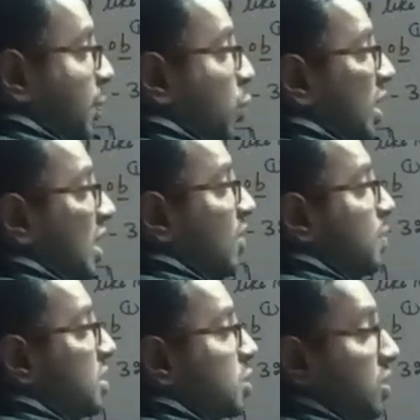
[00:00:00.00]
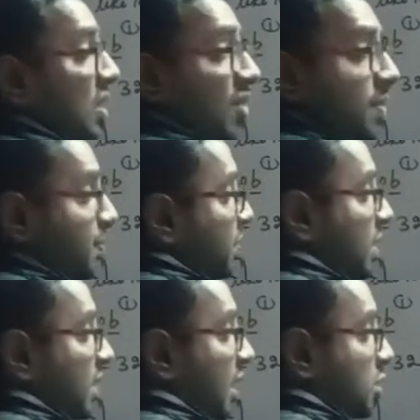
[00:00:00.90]
21 plus 7,
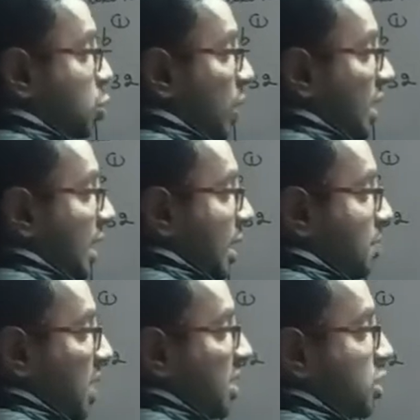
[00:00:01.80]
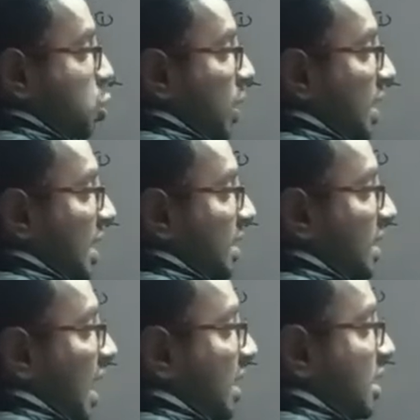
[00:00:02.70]
that is 28. Minus 20,
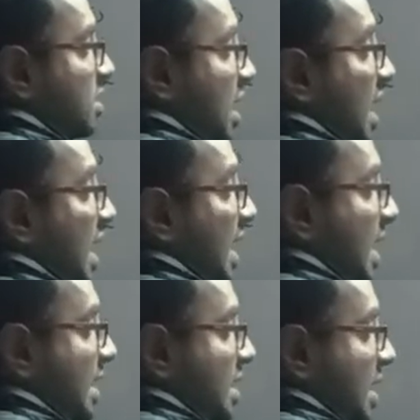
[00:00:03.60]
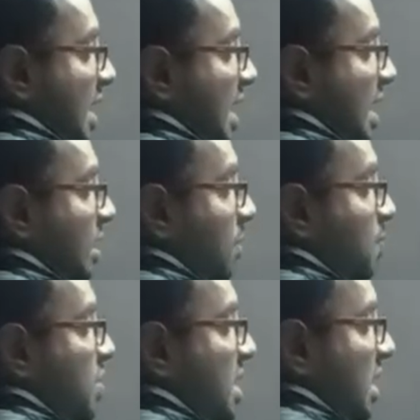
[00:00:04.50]
that is 8.
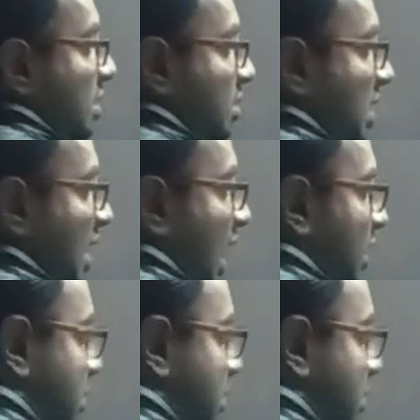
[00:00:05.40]
8b is the answer.